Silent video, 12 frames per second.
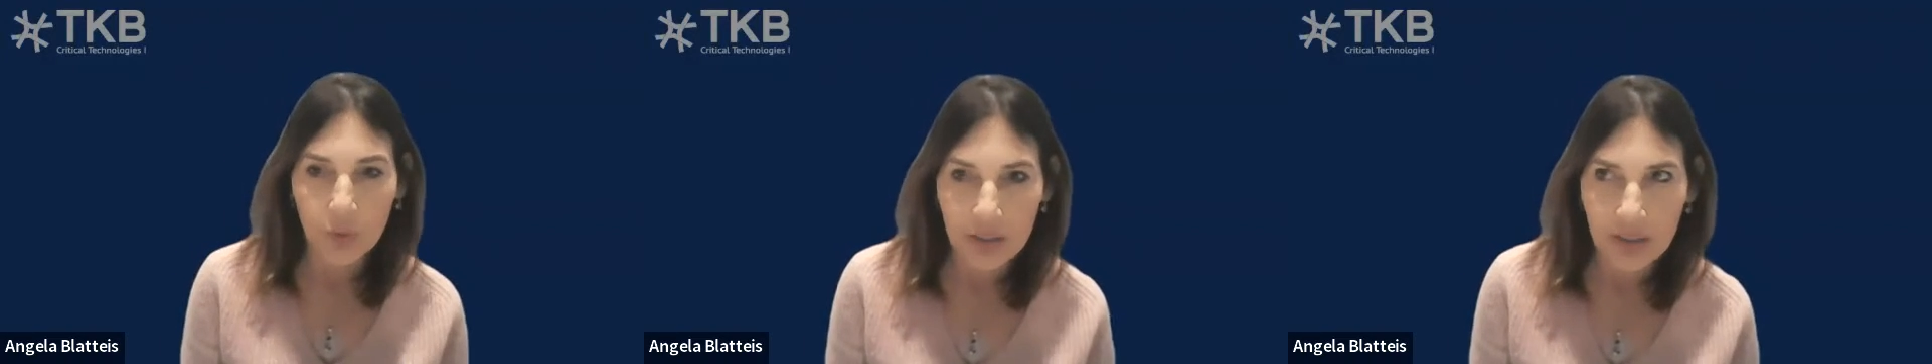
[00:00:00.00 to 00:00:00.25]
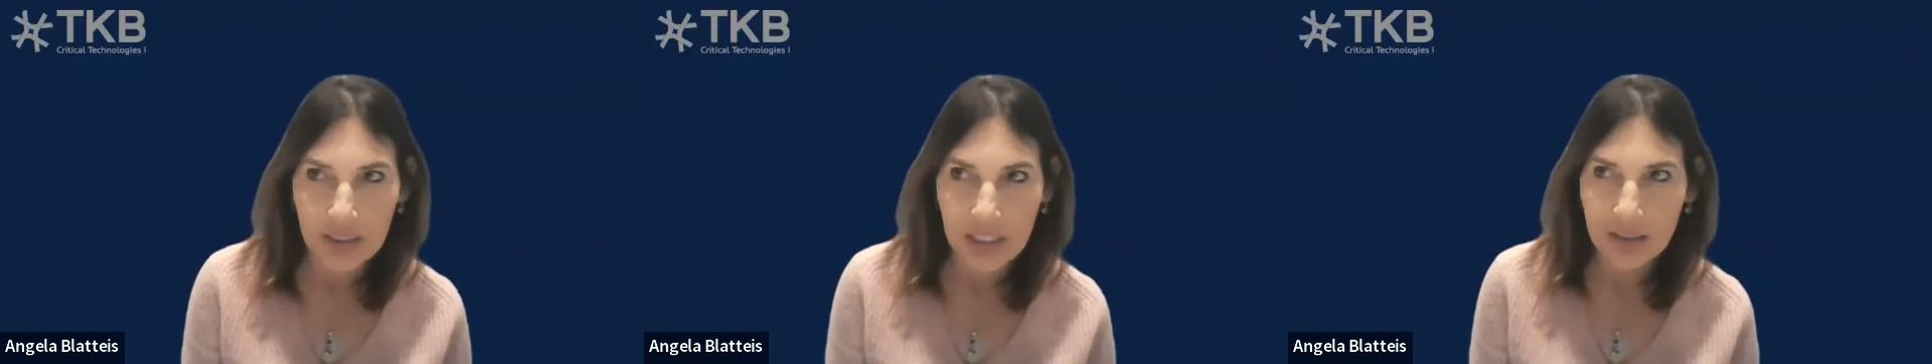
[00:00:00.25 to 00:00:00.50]

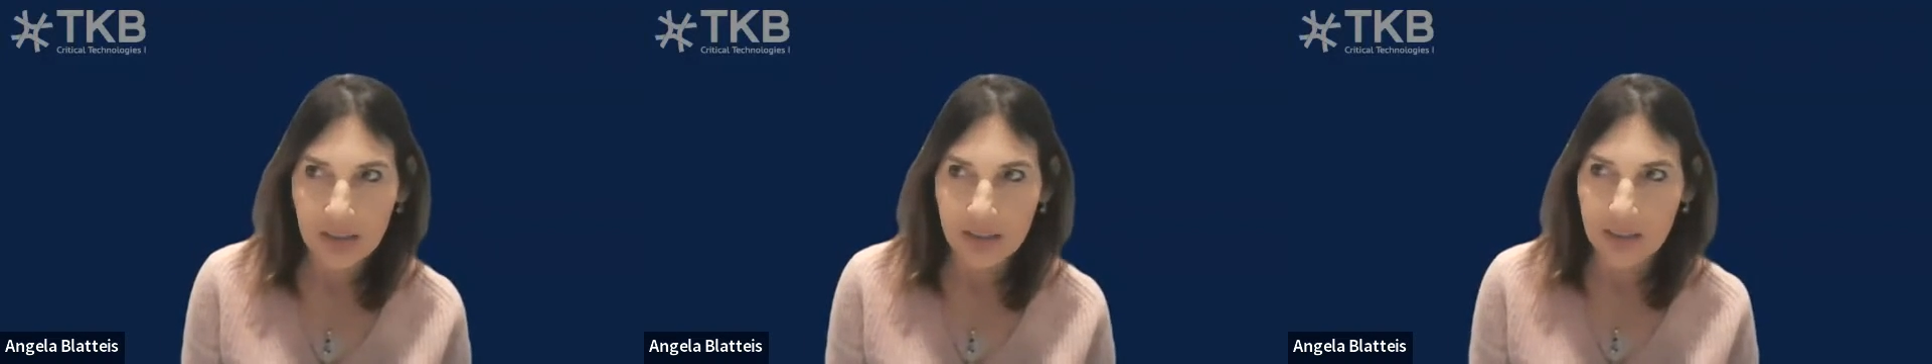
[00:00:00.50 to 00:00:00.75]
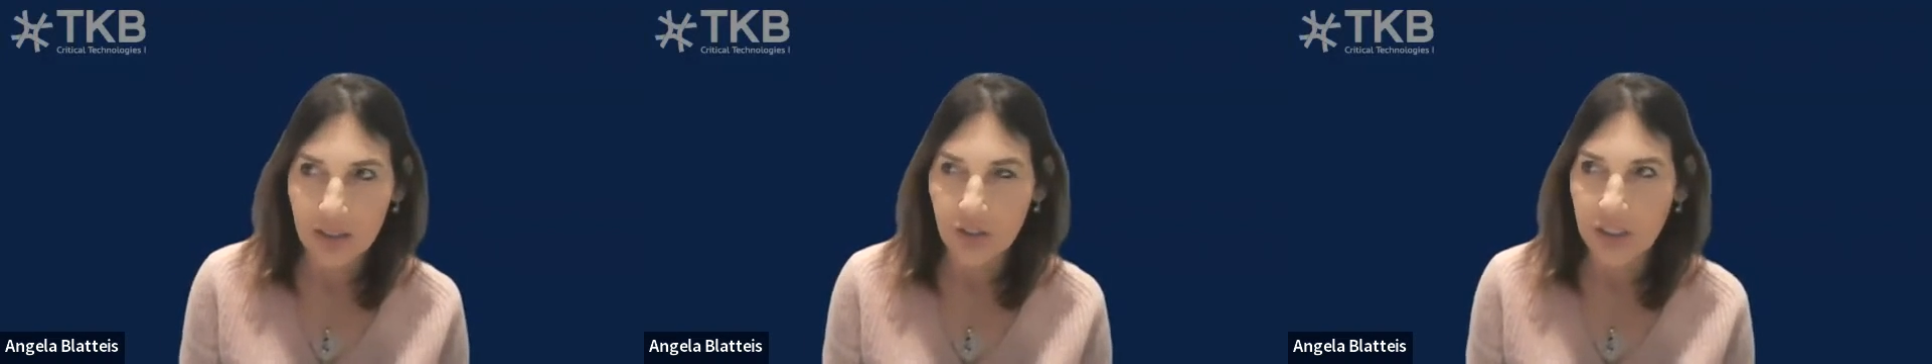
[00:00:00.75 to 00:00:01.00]
that's
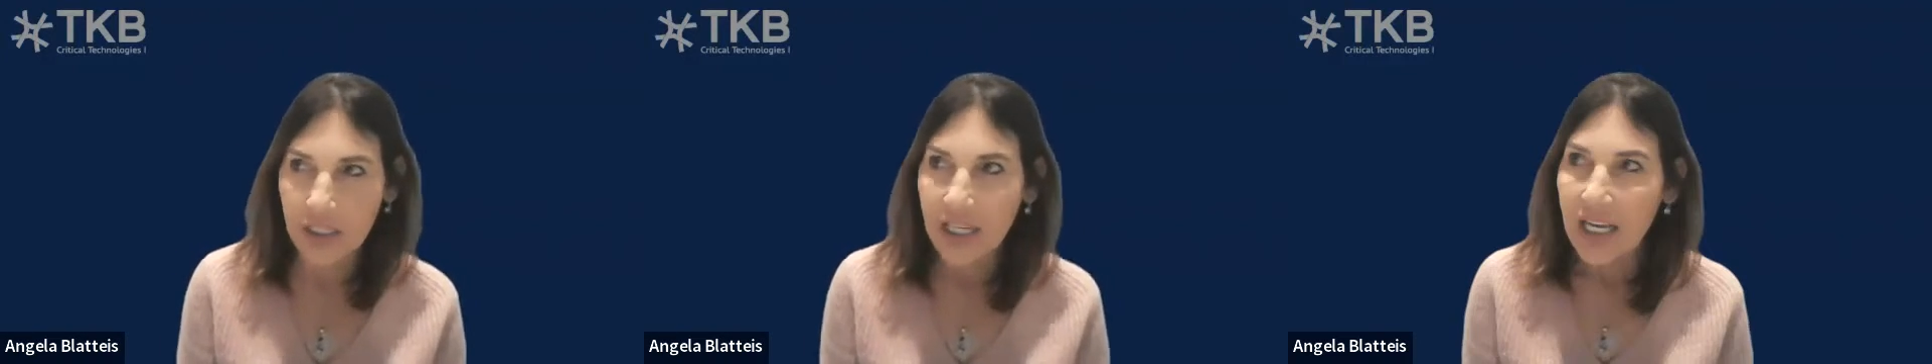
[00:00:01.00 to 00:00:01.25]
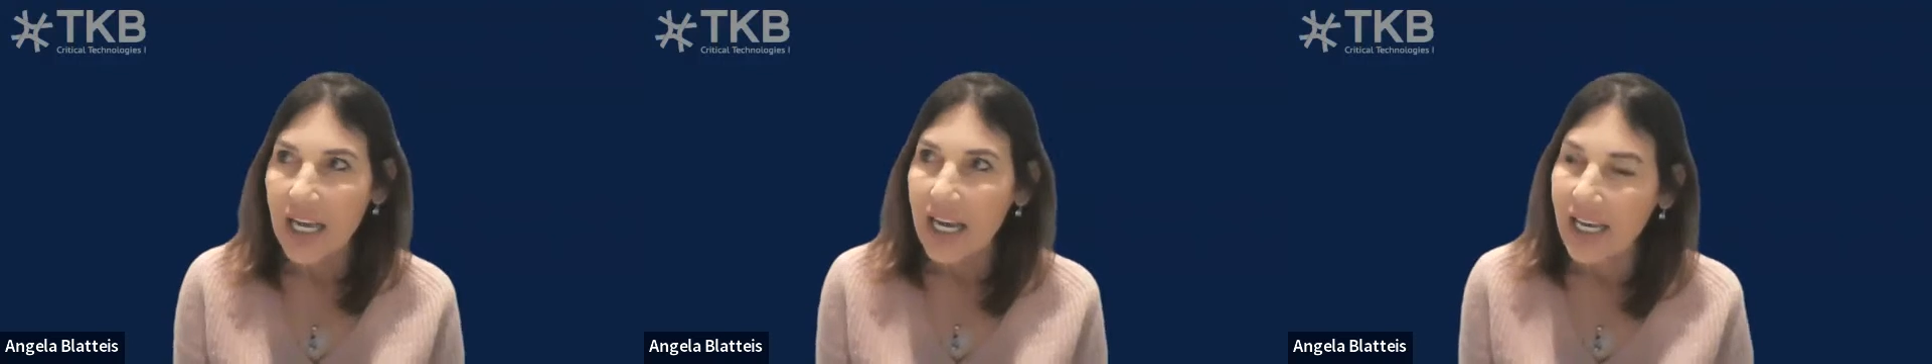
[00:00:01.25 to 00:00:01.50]
necessary.
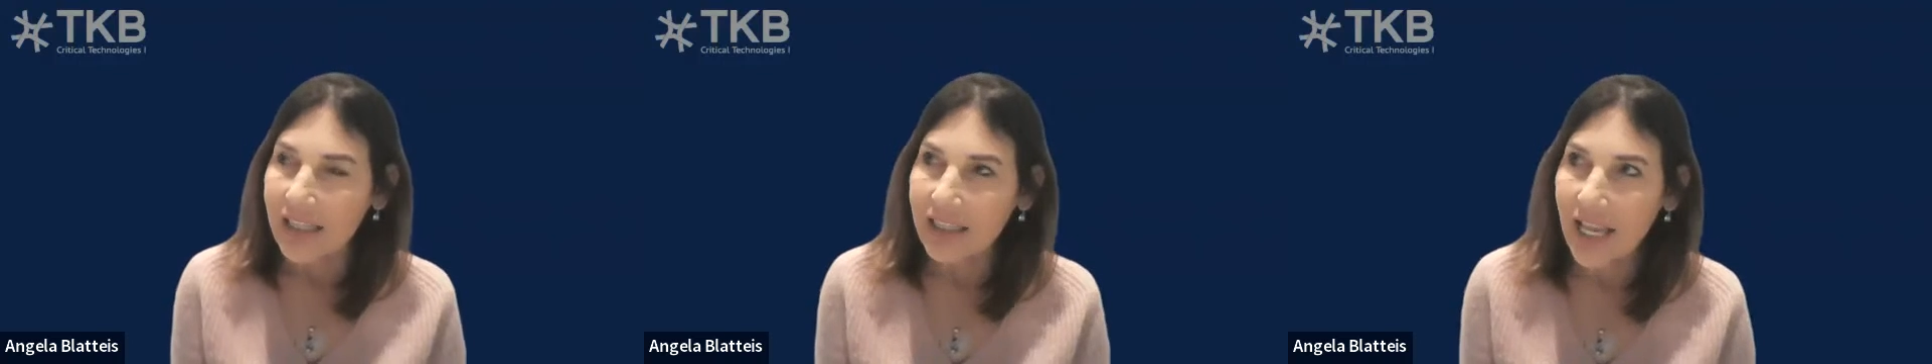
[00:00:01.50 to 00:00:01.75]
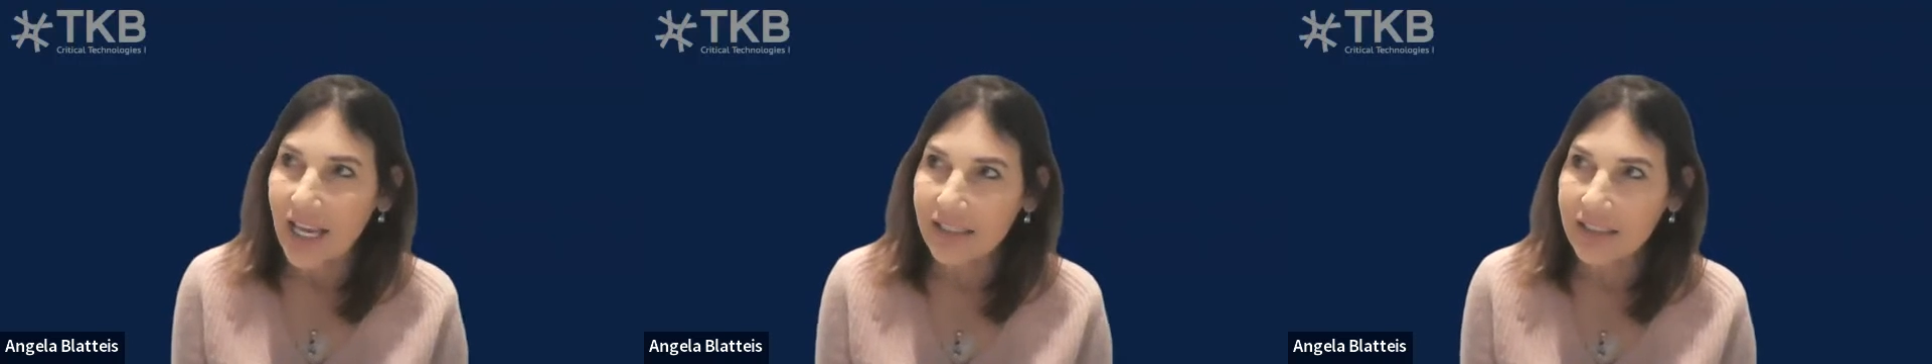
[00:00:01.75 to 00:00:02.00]
And
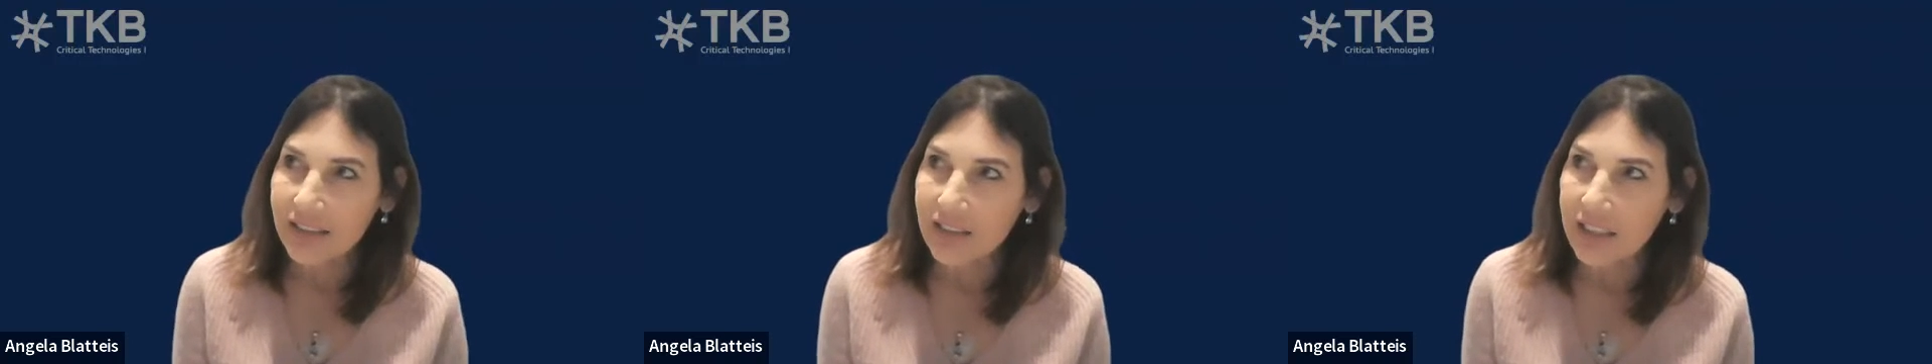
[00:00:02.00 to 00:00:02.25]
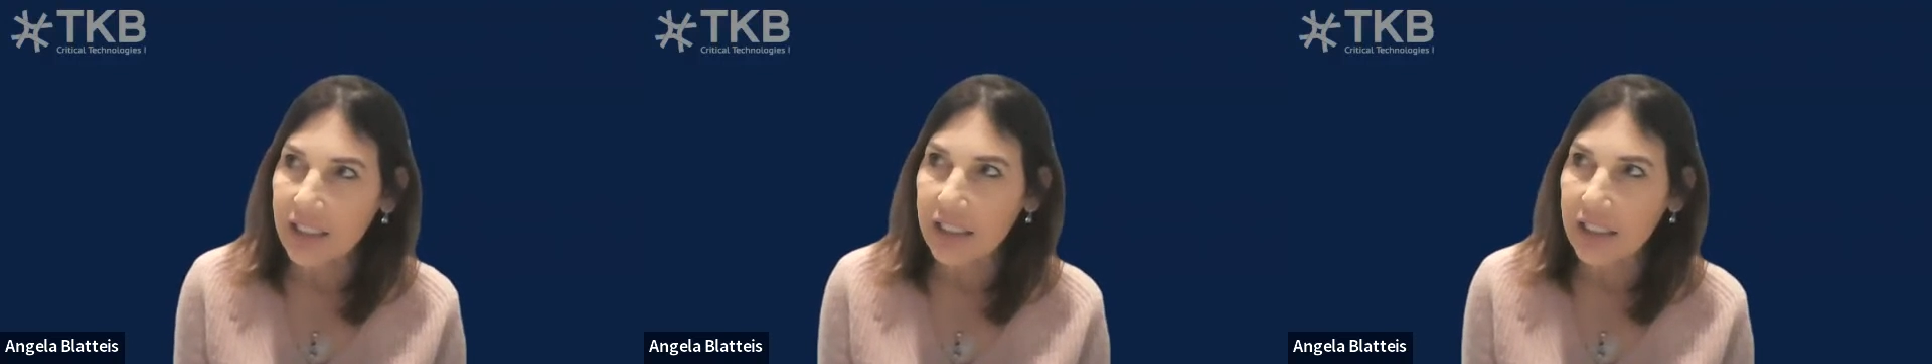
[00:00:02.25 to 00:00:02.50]

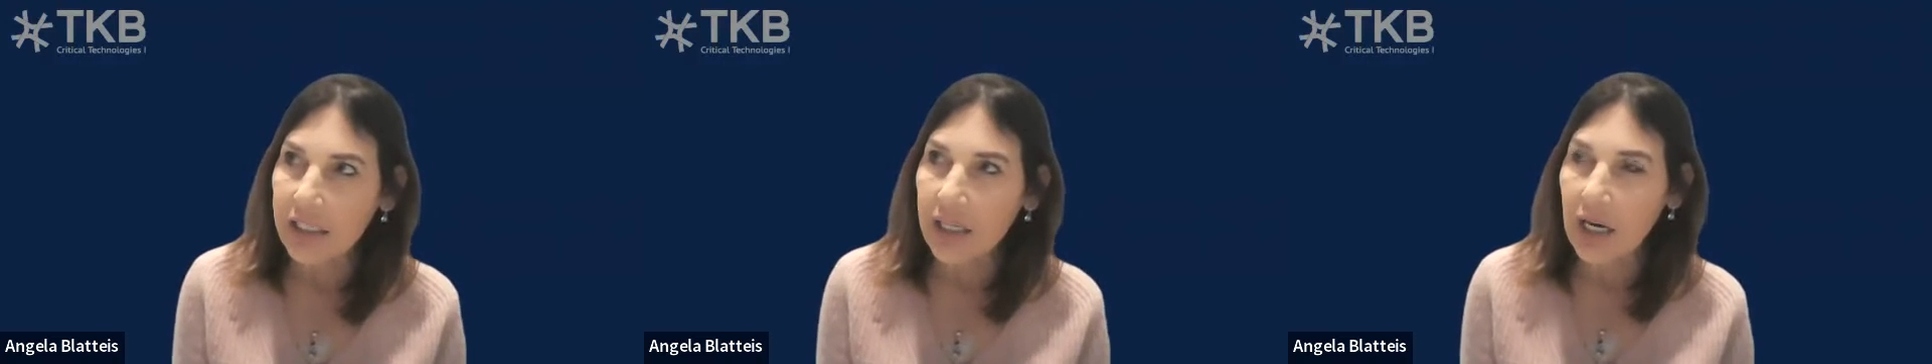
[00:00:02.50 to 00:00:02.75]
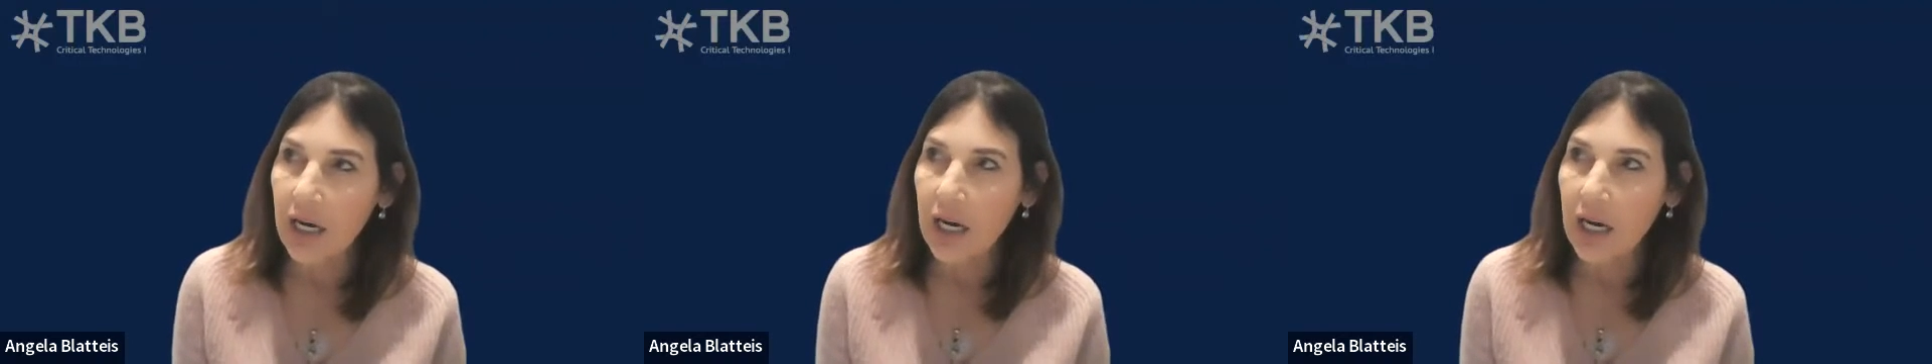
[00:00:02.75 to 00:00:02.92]
lastly,